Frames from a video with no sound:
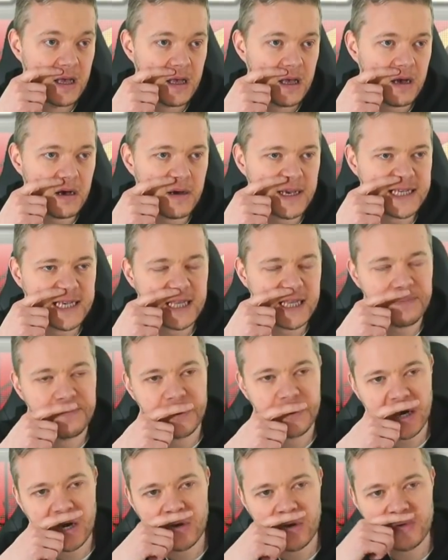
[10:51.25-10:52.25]
Oh, is it the
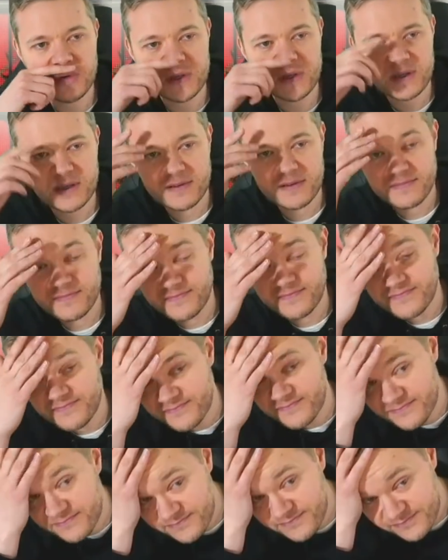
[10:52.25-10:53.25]
post?
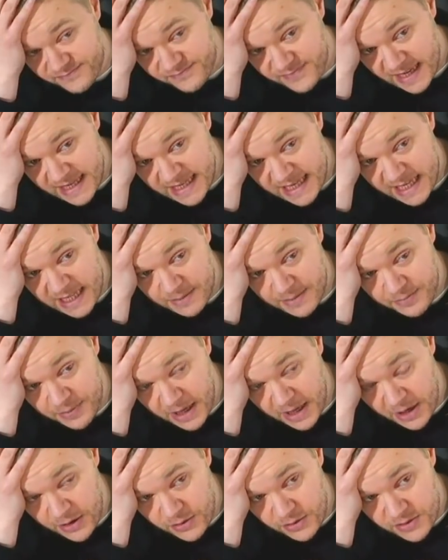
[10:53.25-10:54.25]
Is it the
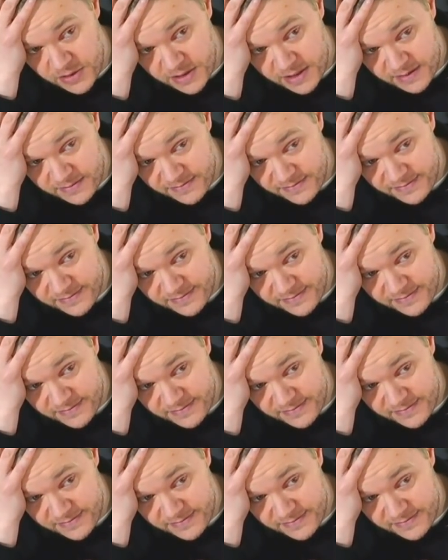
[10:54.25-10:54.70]
post?